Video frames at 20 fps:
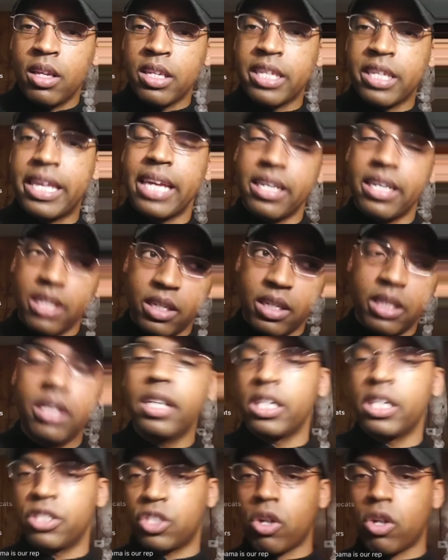get in the
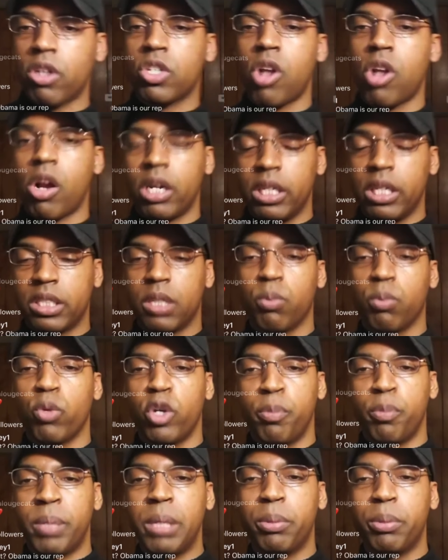hood and start talking to some
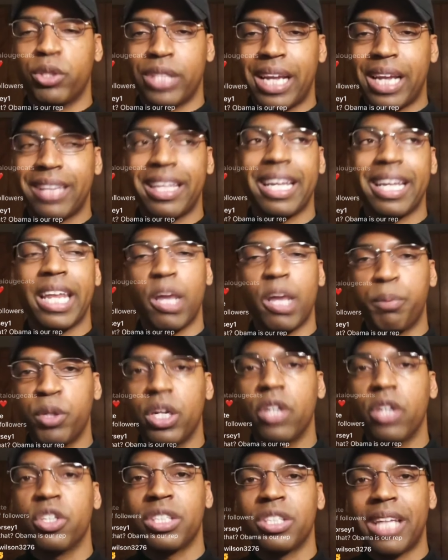real people so that they can help you
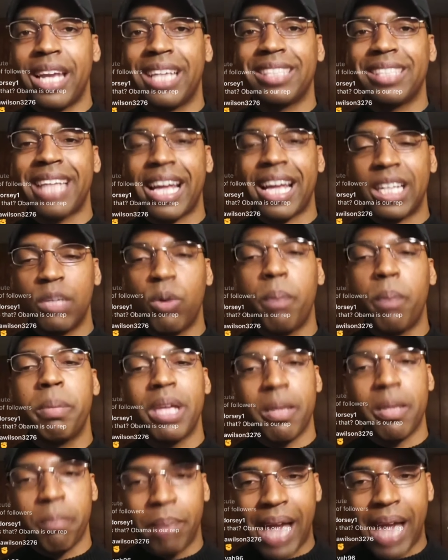to understand exactly what
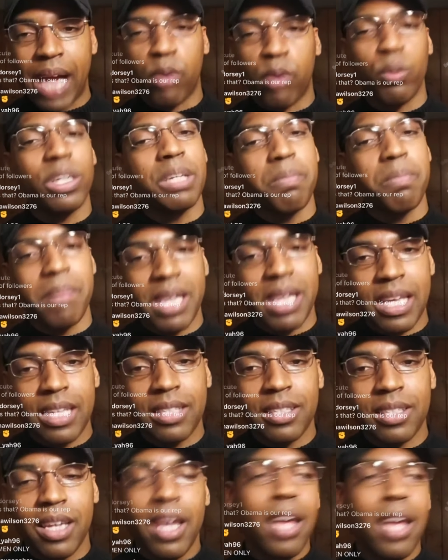being black really
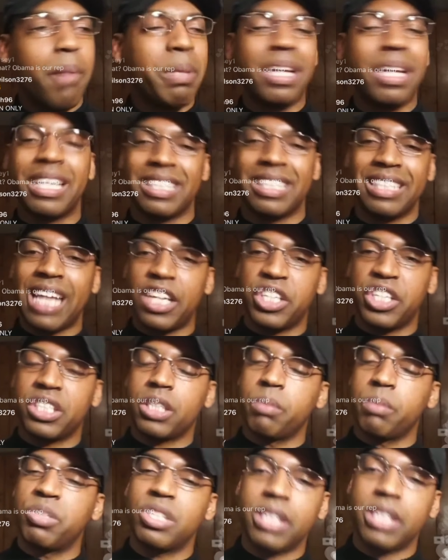means, because it's not just
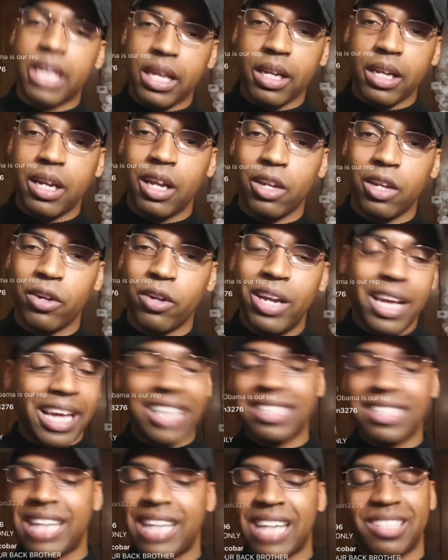some skin color.
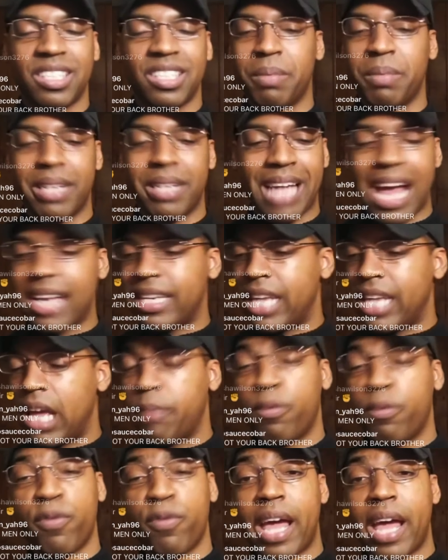It's not some
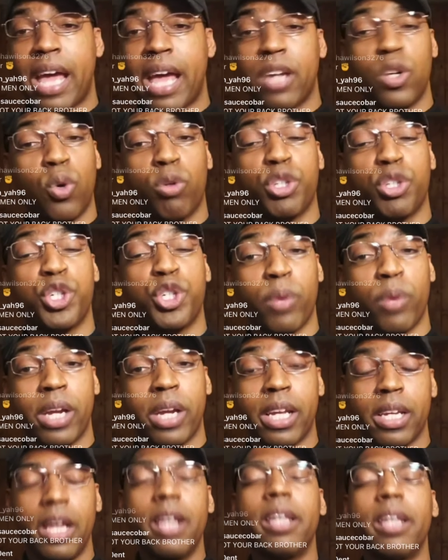goddamn fad nor
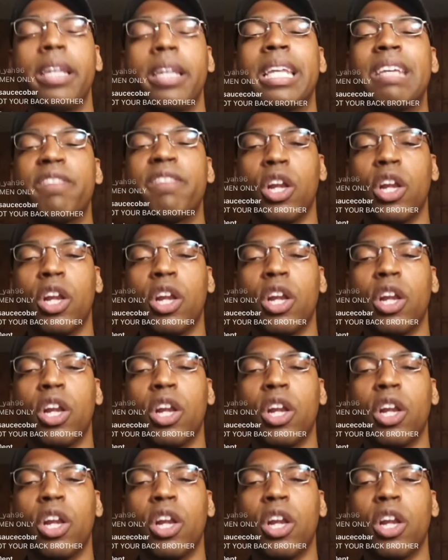trend. Leave it